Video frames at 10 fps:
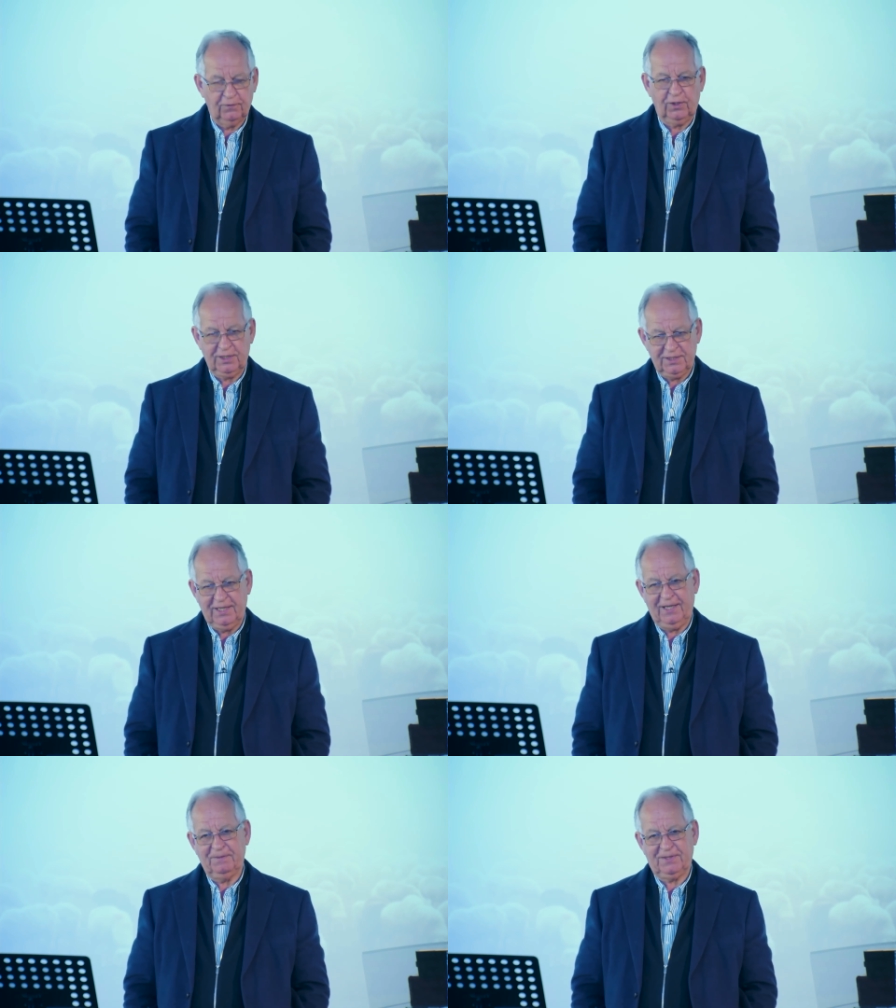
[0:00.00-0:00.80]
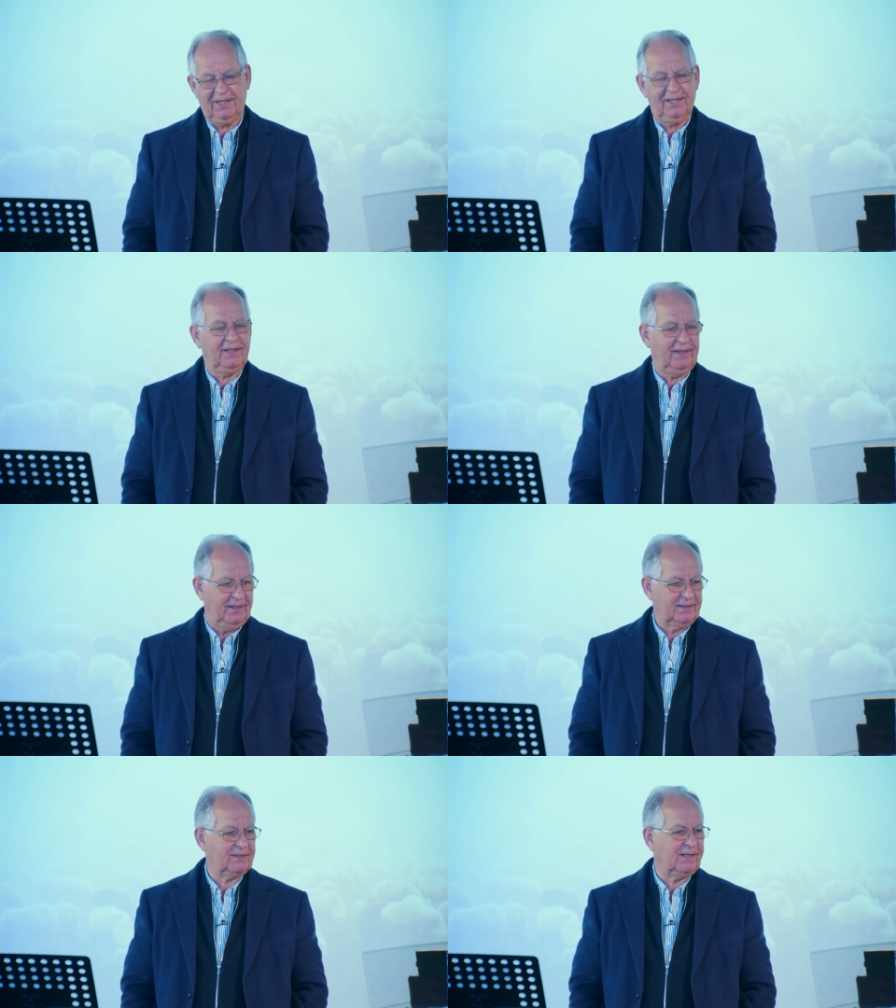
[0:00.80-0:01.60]
For his name's sake,
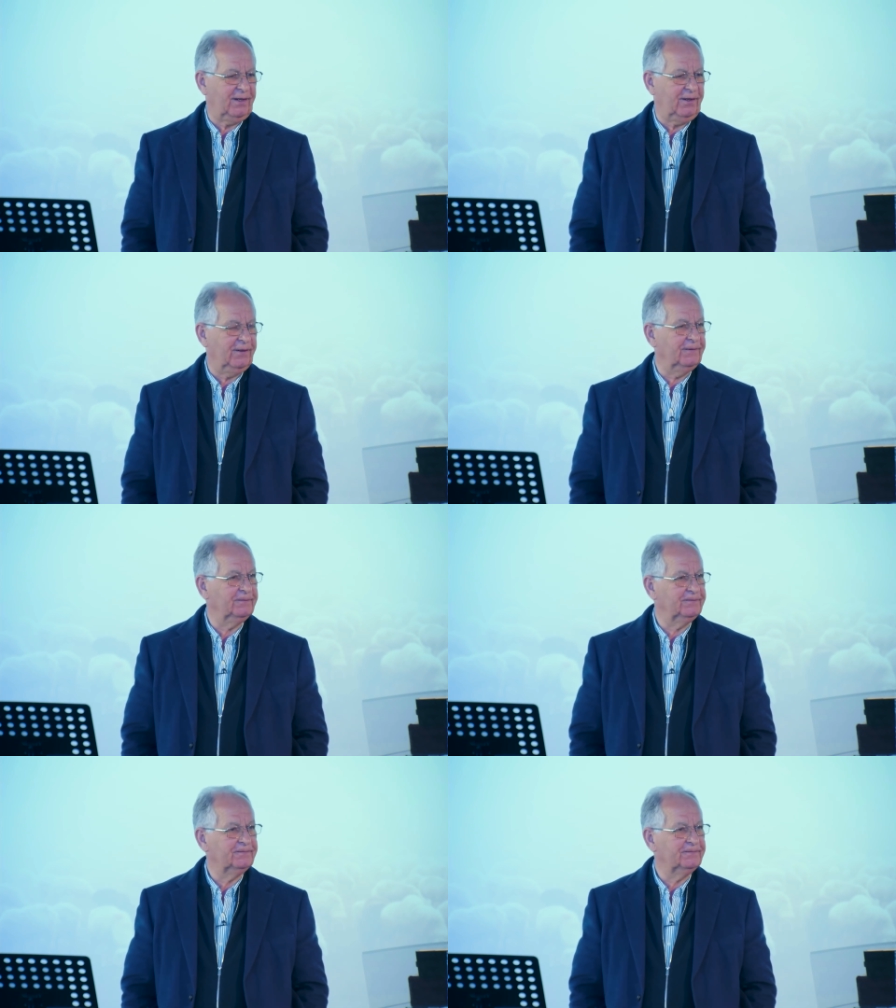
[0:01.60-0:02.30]
yes, carry on.